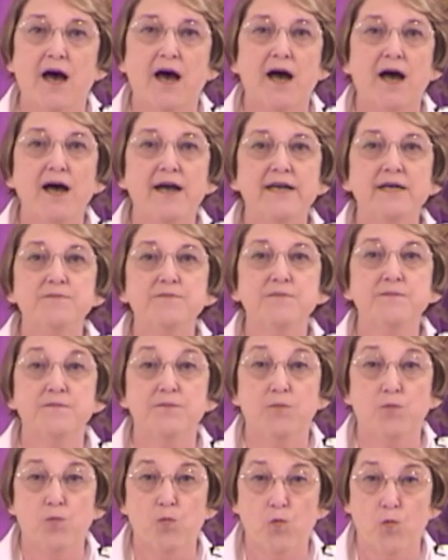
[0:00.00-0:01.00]
I am
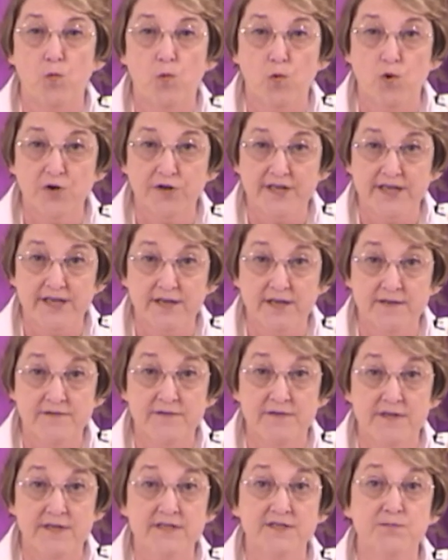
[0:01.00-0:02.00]
working
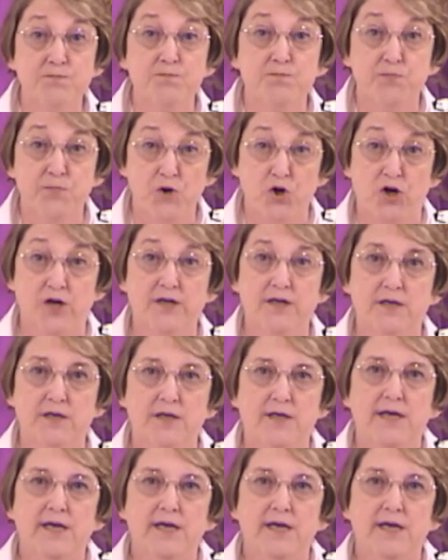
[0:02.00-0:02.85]
on this book,